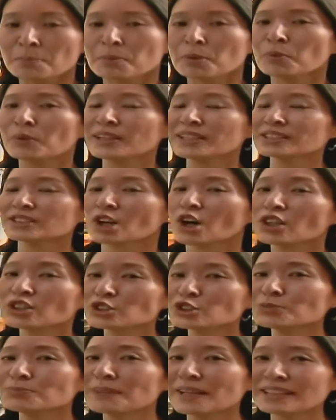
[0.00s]
But what has
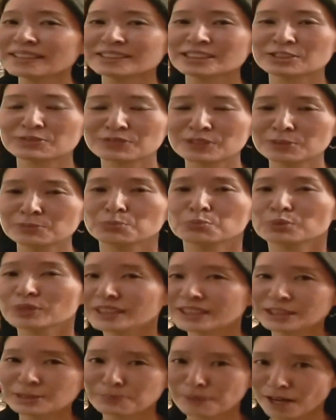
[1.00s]
also made this film
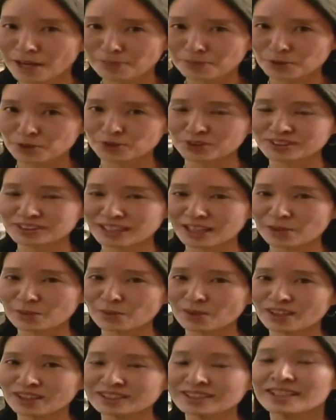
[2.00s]
really popular in
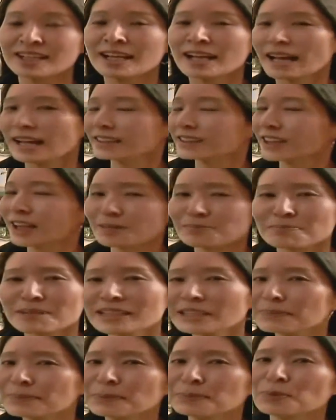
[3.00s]
Taiwan and got
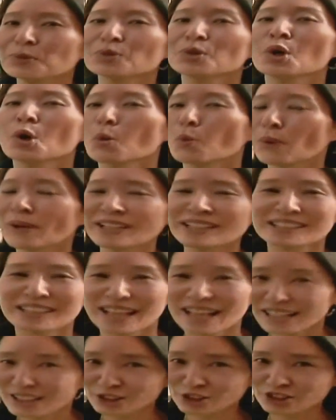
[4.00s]
many people waiting
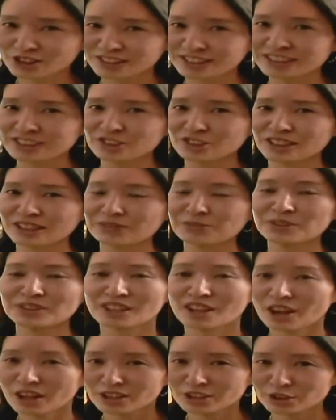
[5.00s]
anxiously today for
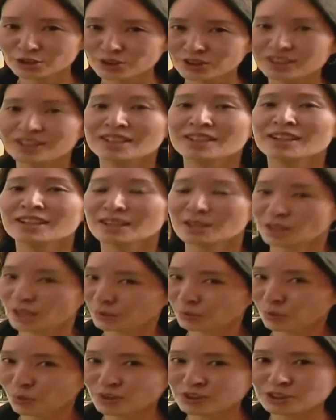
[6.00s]
the Oscar
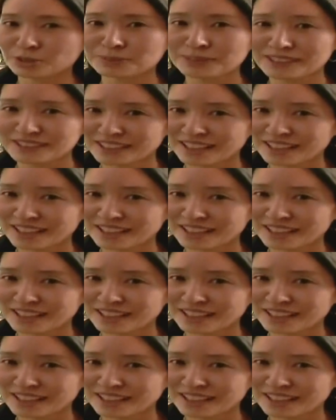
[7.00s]
awards to be